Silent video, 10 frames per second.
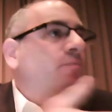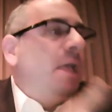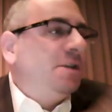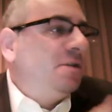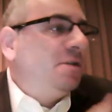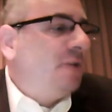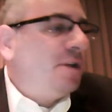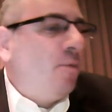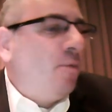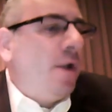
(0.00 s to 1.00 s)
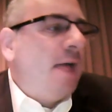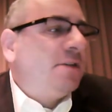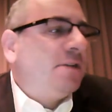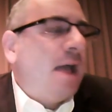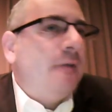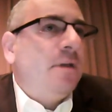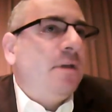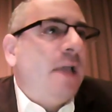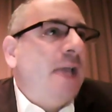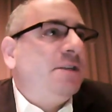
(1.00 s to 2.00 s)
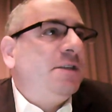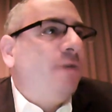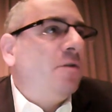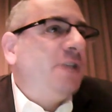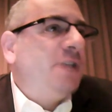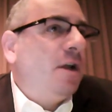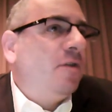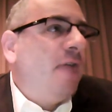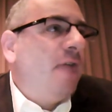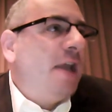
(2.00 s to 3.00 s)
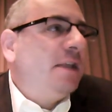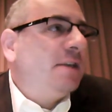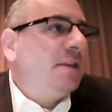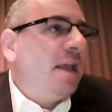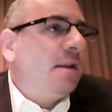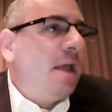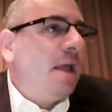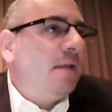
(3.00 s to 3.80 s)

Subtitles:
as you point out, Scott, the cases focusing on grannies and